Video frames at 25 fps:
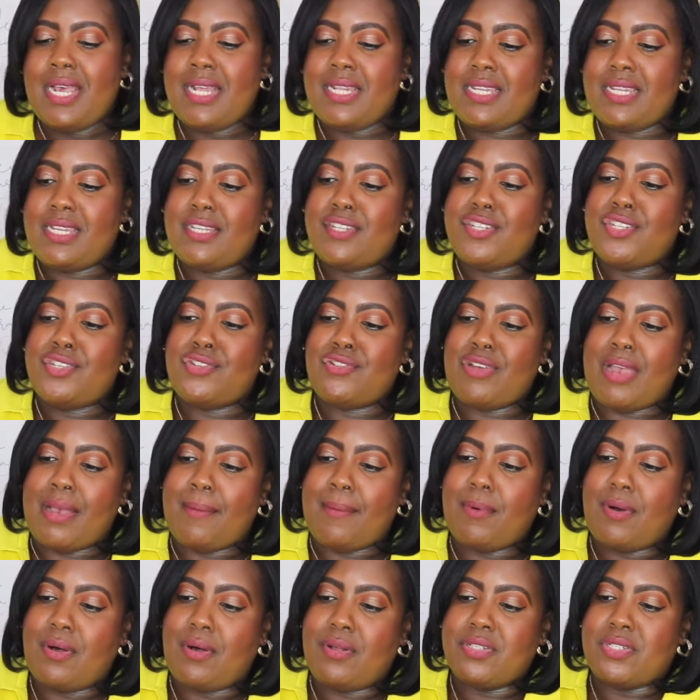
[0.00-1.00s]
This
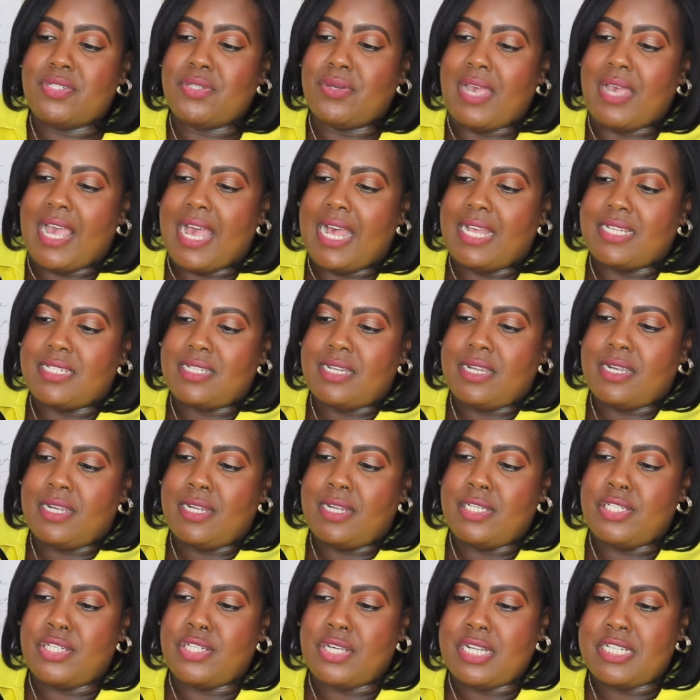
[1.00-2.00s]
strap also has the
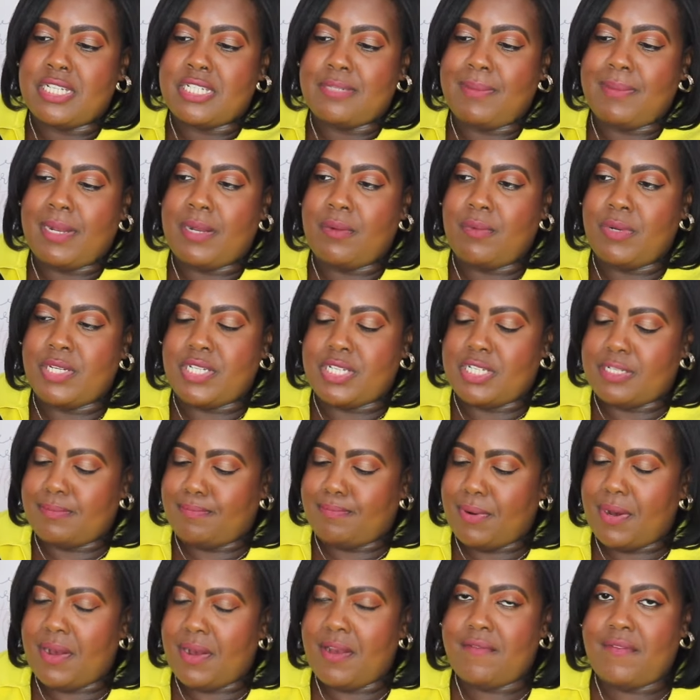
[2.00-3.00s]
adjustment which is
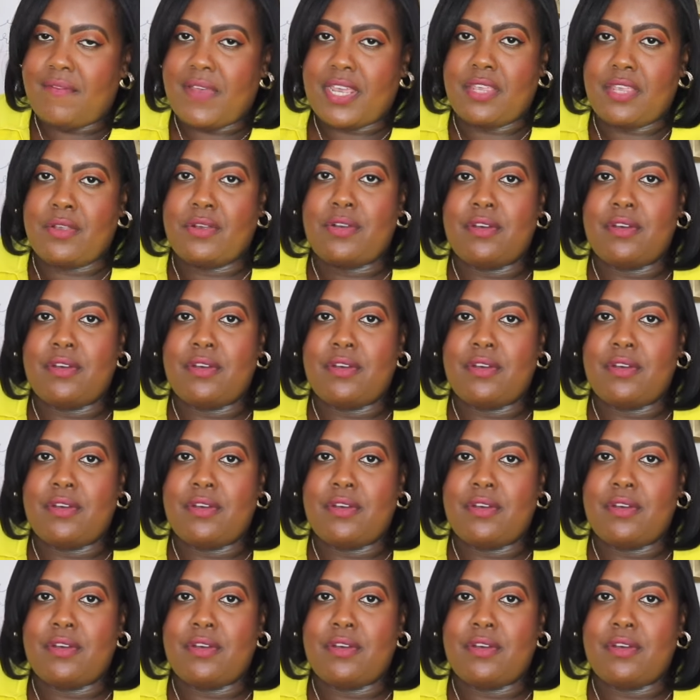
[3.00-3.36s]
perfect.